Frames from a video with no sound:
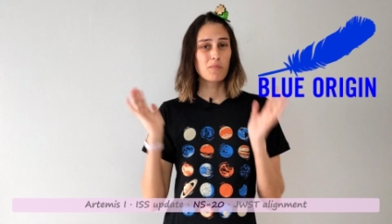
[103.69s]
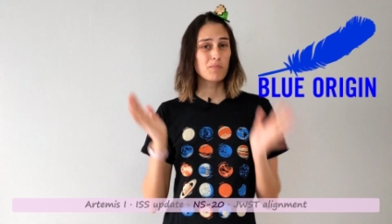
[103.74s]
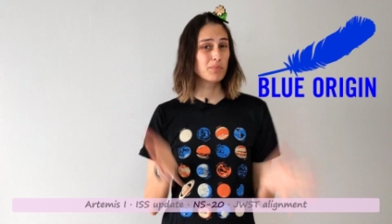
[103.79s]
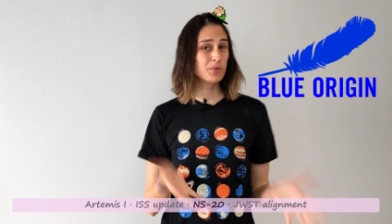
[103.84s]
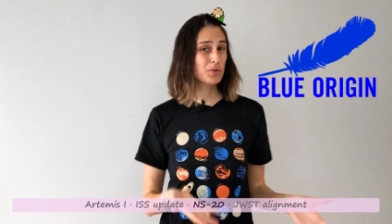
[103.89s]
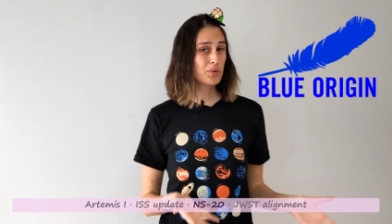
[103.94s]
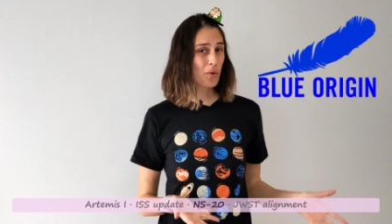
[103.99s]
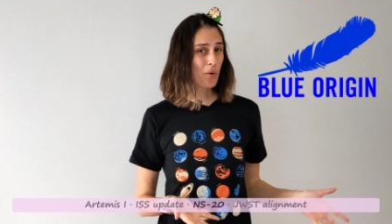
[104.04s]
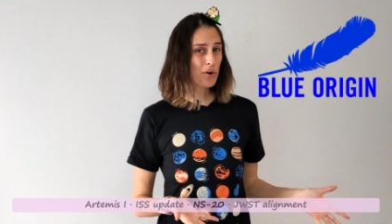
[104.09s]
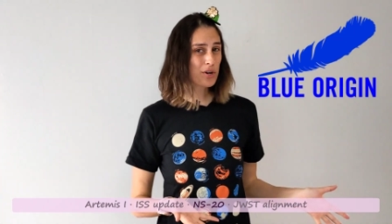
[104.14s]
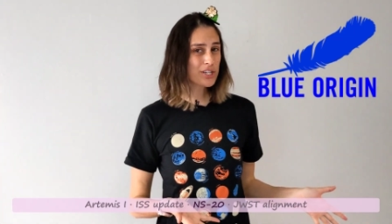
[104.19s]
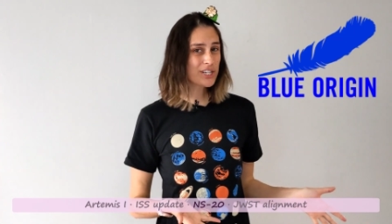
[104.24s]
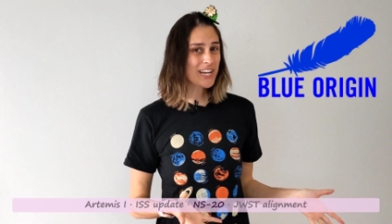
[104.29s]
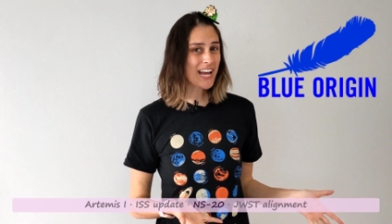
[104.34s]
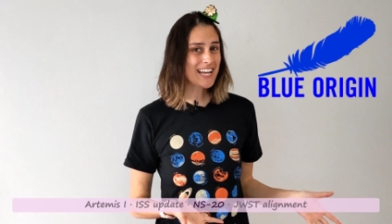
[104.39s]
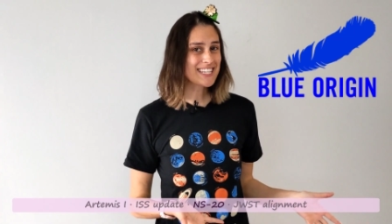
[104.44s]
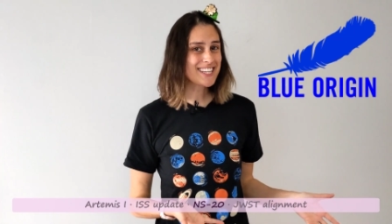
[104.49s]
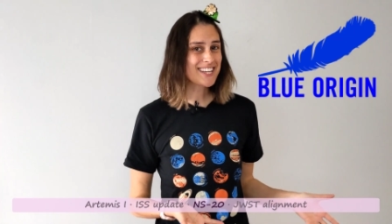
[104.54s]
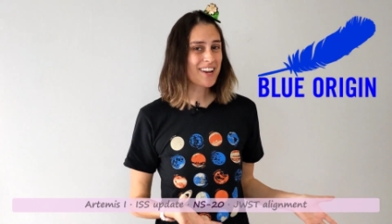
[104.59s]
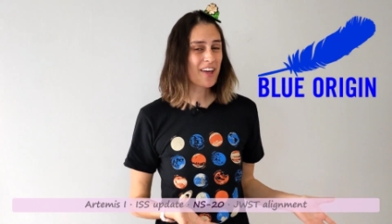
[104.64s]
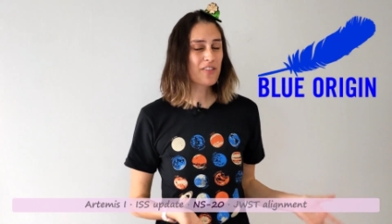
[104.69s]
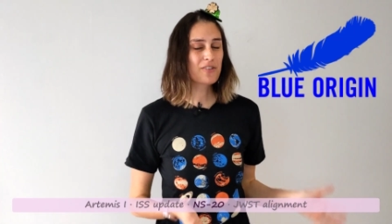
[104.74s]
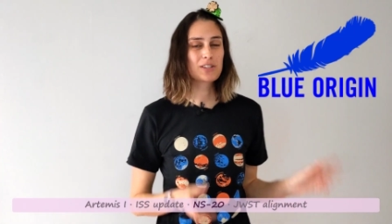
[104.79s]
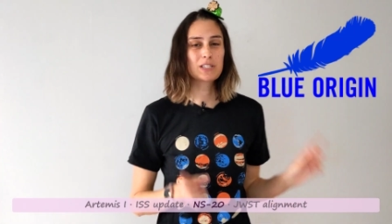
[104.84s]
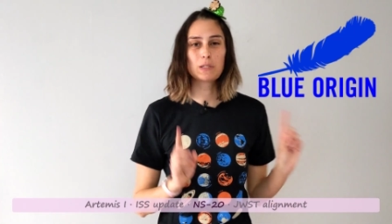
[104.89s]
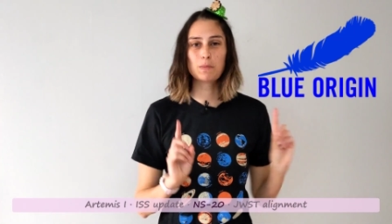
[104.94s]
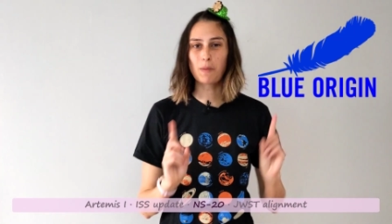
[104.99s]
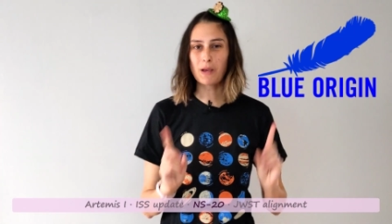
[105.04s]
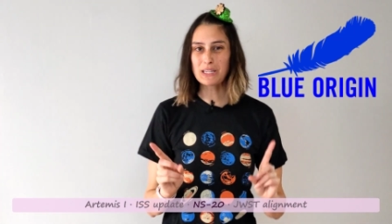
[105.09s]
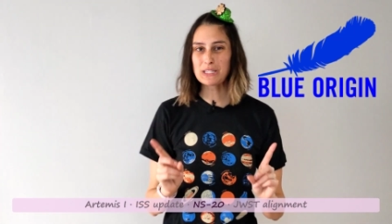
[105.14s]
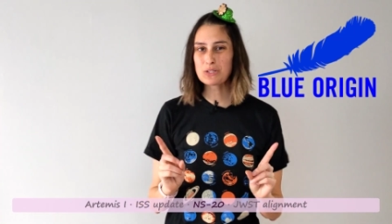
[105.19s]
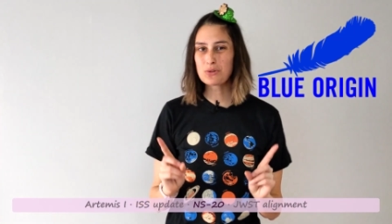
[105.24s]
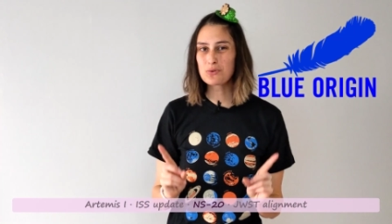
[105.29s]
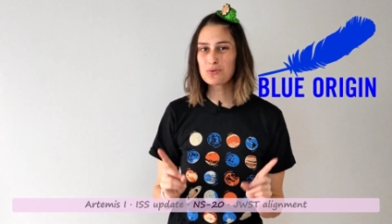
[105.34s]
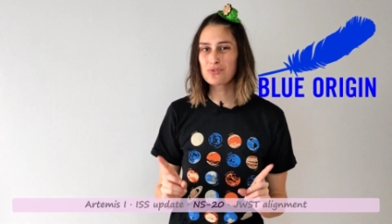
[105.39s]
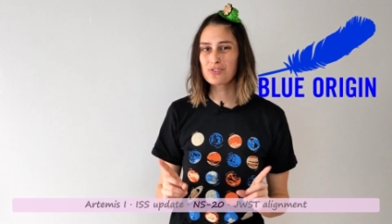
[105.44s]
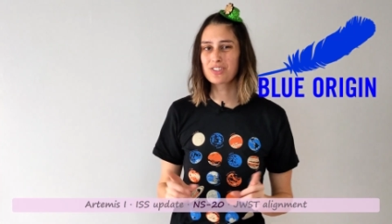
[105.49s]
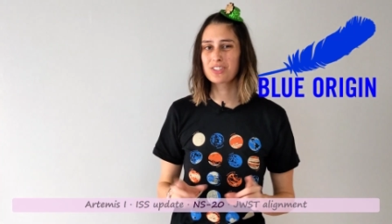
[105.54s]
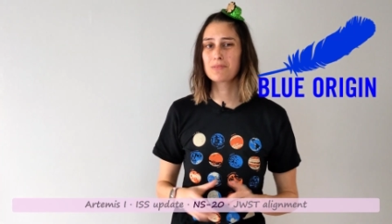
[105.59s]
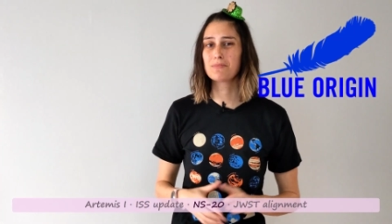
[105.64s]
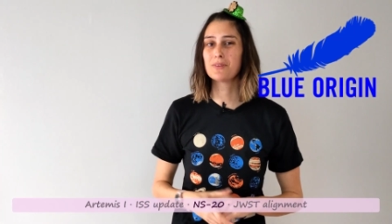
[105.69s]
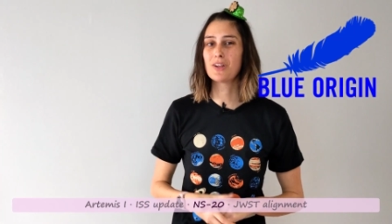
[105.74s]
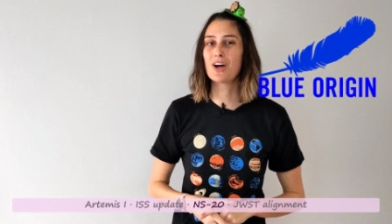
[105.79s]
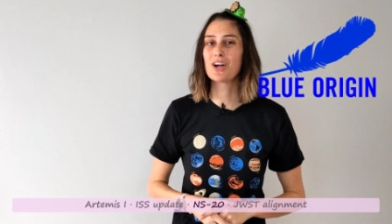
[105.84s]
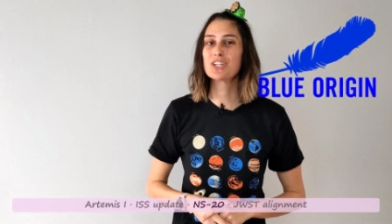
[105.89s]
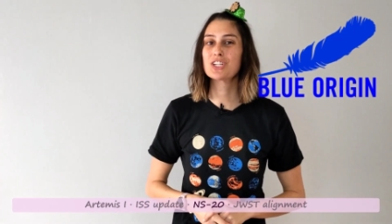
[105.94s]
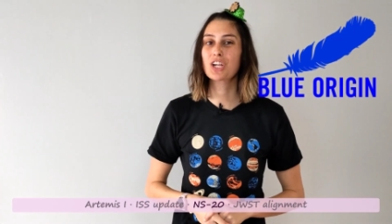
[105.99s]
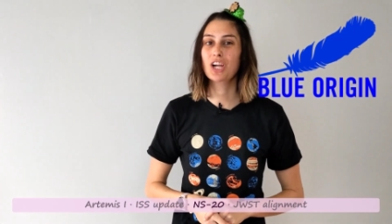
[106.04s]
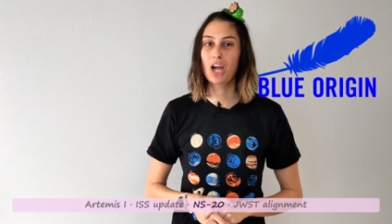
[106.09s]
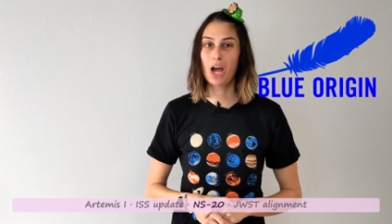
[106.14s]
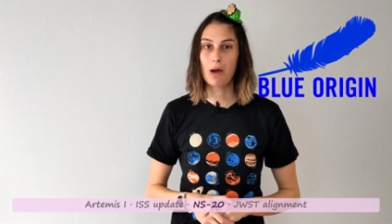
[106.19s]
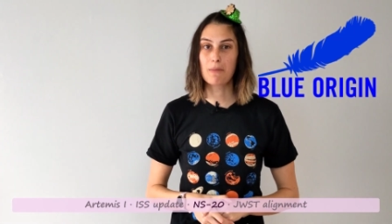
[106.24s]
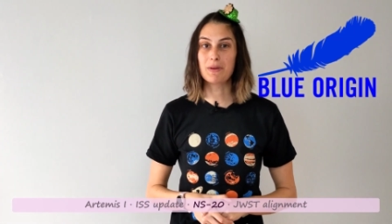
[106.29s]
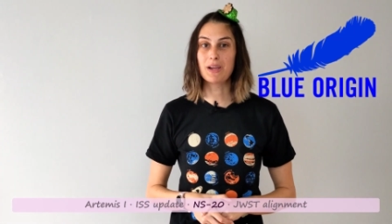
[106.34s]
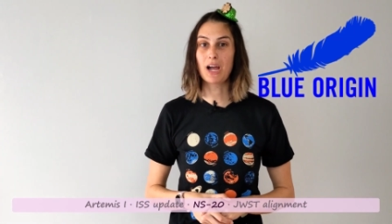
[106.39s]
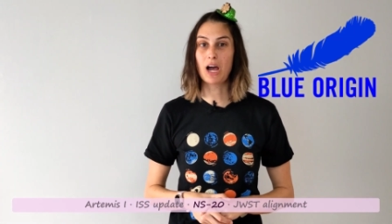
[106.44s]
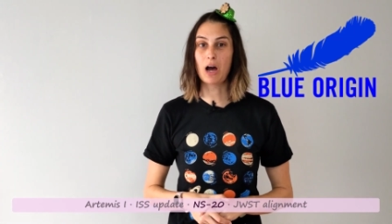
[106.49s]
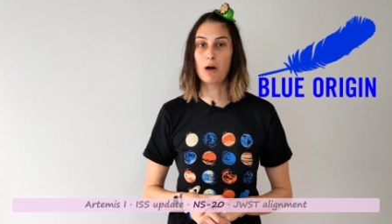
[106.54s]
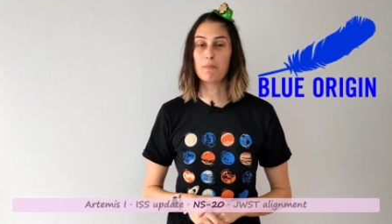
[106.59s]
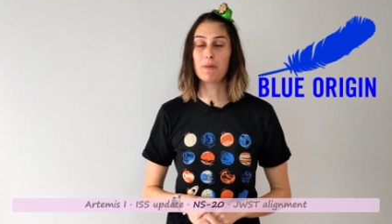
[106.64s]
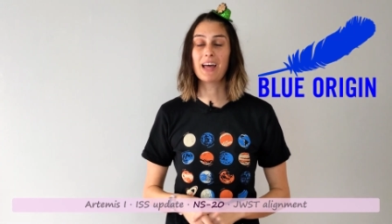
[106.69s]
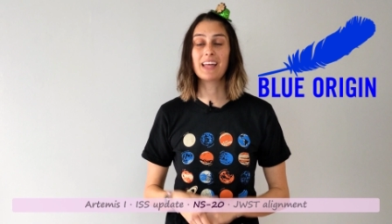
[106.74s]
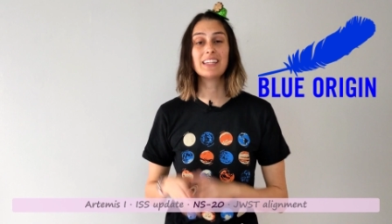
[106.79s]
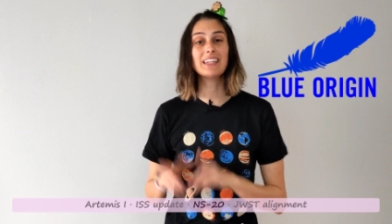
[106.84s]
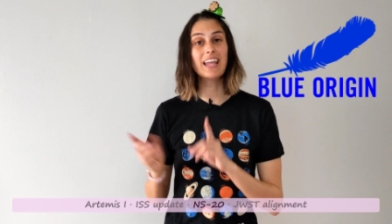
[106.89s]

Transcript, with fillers: Blue Origin has another space tourism launch coming up,